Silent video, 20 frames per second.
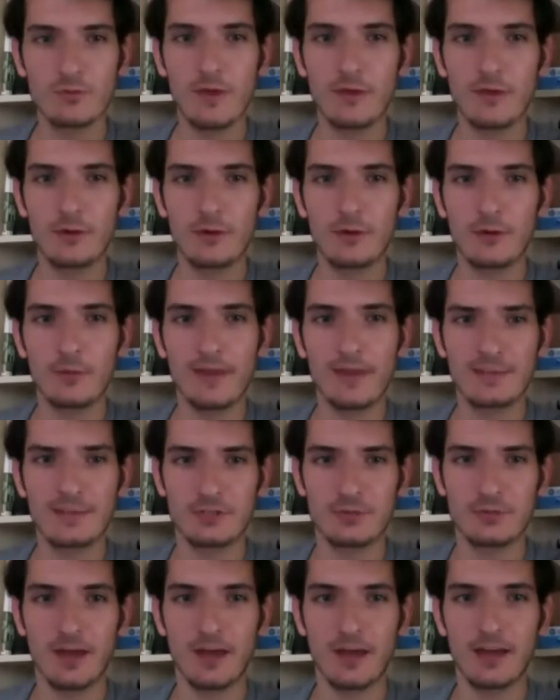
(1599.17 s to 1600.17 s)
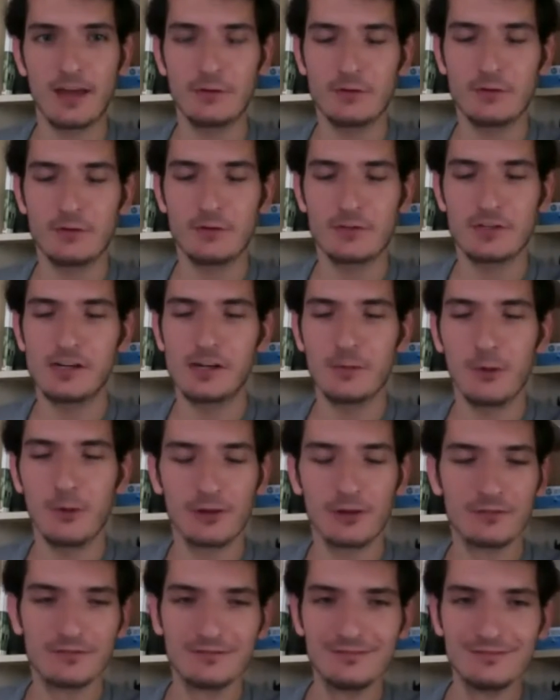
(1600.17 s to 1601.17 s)
was weather-based, which is why I don't use it
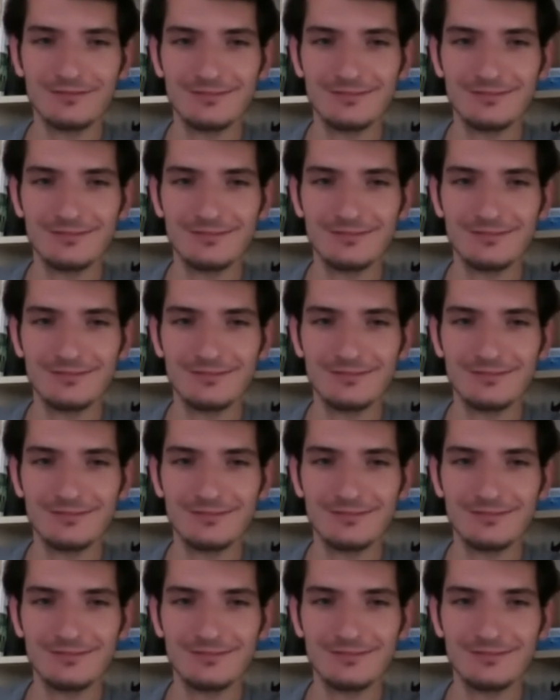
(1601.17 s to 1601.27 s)
anymore.